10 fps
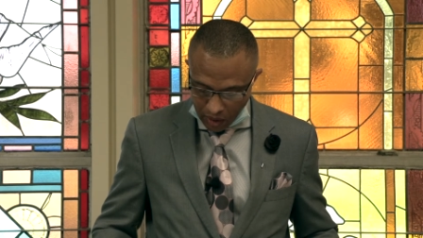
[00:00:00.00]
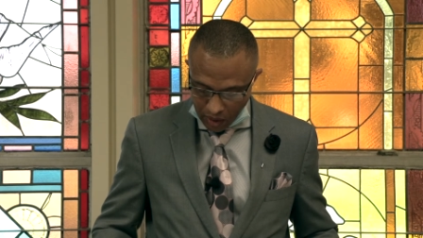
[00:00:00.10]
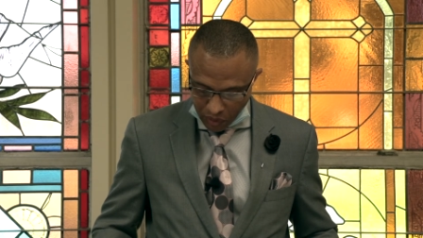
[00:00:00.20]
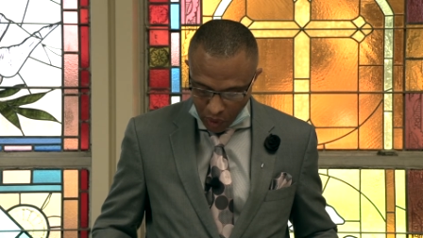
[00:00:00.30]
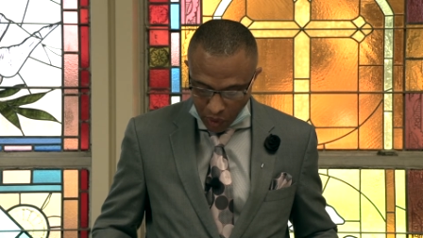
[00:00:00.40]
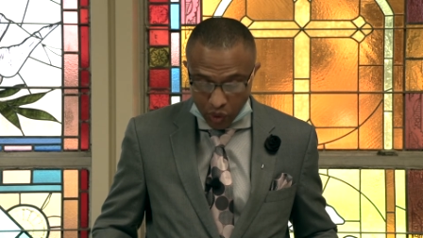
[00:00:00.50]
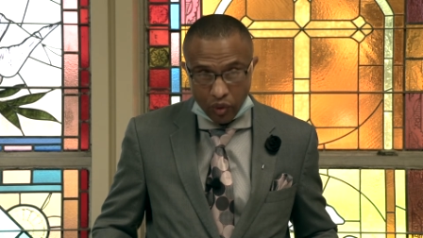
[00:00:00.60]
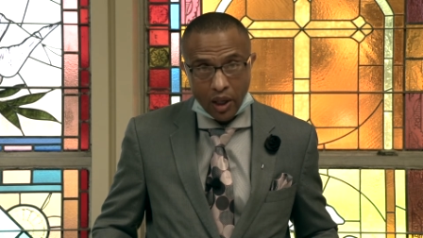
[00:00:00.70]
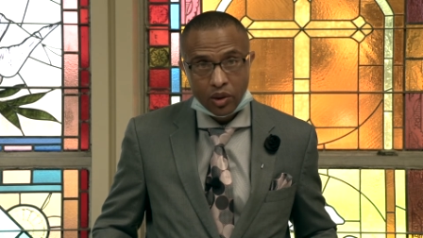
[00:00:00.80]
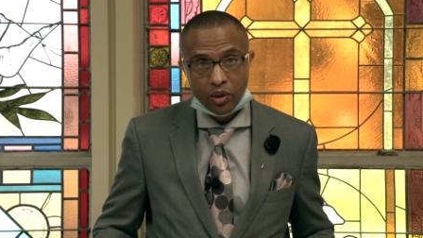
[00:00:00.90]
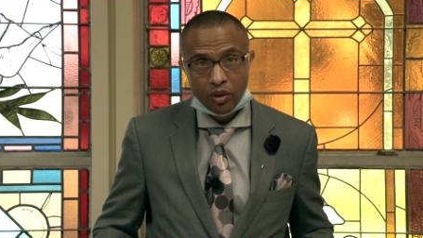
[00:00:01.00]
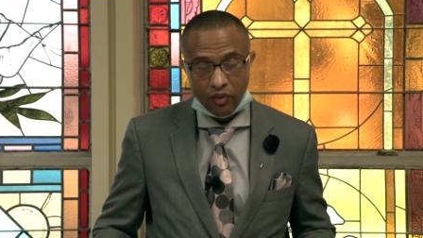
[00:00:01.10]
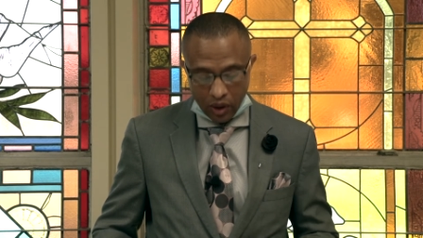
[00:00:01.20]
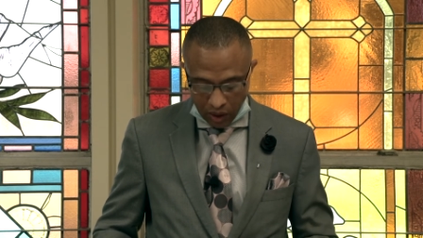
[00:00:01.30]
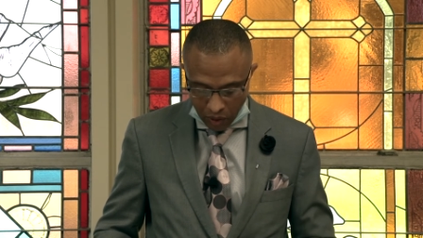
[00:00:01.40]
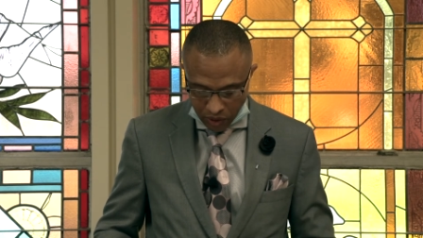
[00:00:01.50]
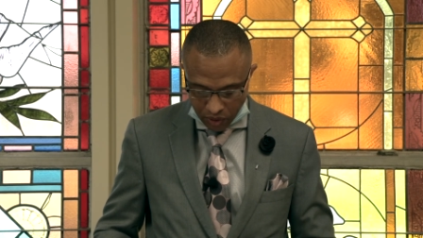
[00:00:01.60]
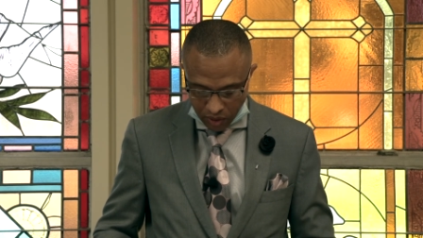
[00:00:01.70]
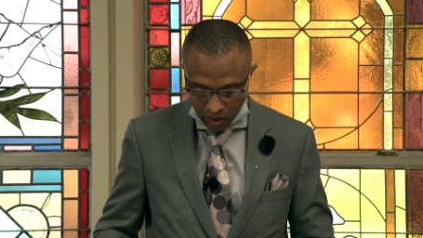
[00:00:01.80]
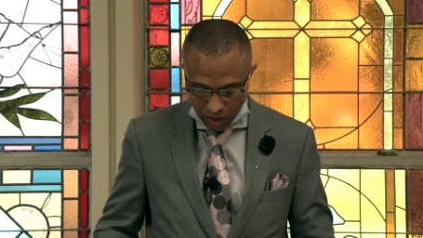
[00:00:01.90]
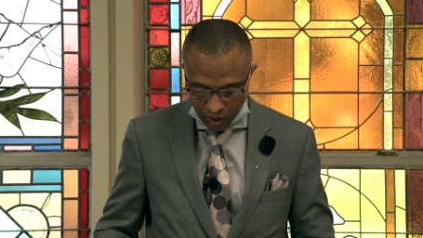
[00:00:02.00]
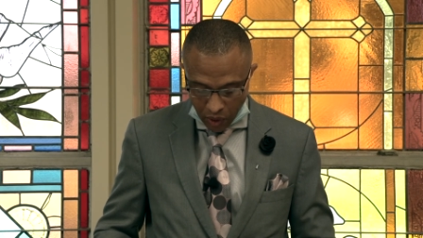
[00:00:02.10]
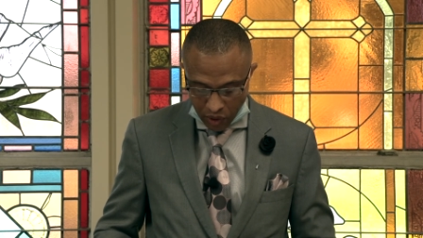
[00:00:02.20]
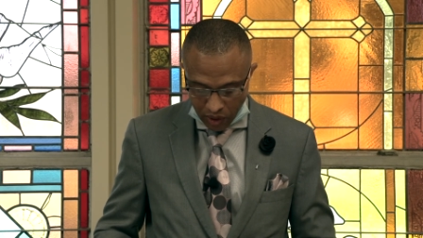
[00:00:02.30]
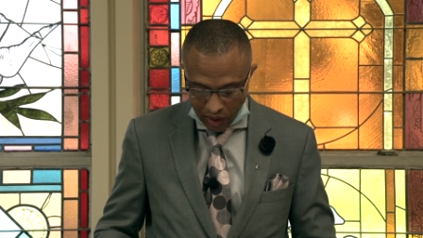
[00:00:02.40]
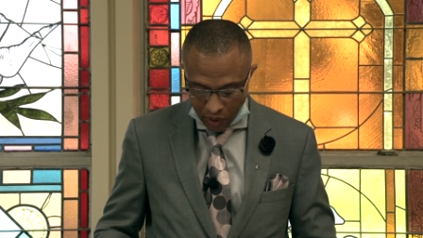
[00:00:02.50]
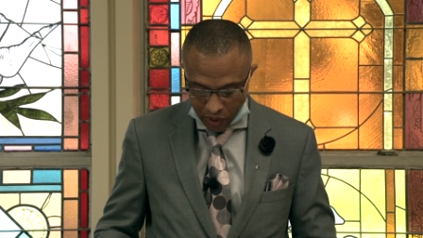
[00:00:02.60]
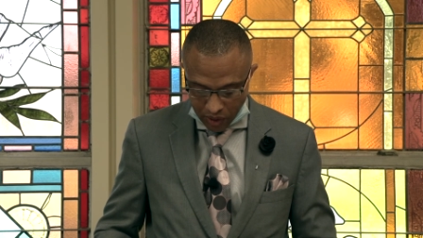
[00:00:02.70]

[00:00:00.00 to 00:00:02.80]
of church structures for clo- church closure